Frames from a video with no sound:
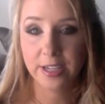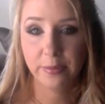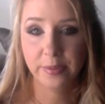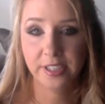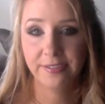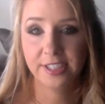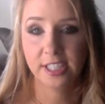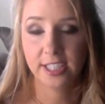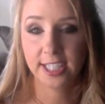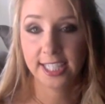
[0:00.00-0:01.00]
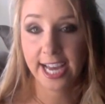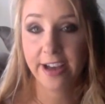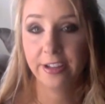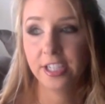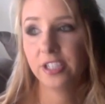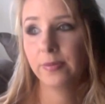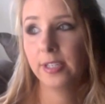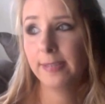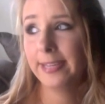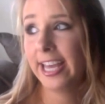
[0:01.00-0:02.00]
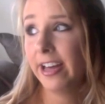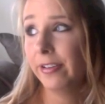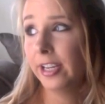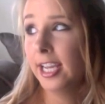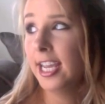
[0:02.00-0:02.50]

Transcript: He wouldn't even sit on the towel. He just wanted to be held.